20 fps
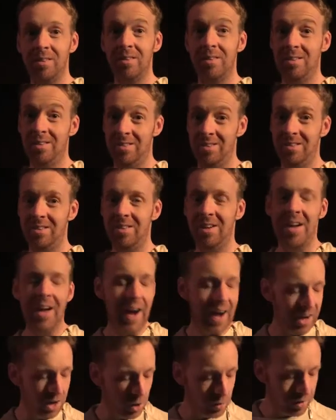Uh-huh.
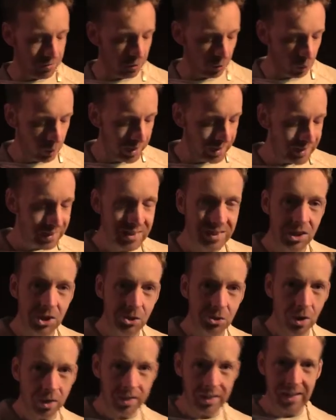And whoever wins the
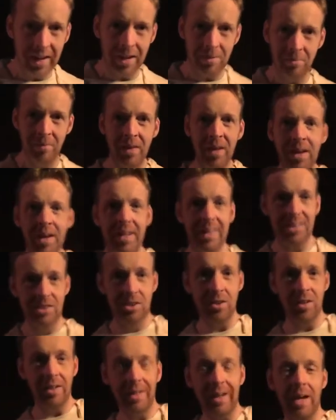trolley game is
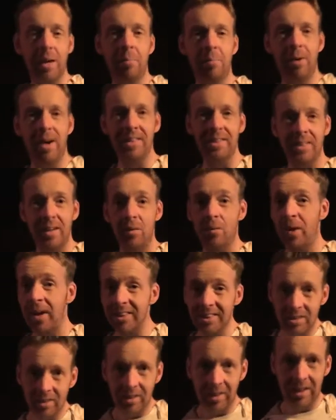going to get a present. And we're
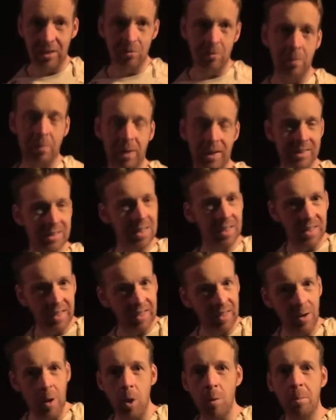actually going to give them a present and they
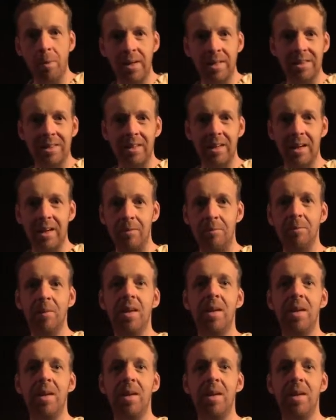can open it tonight.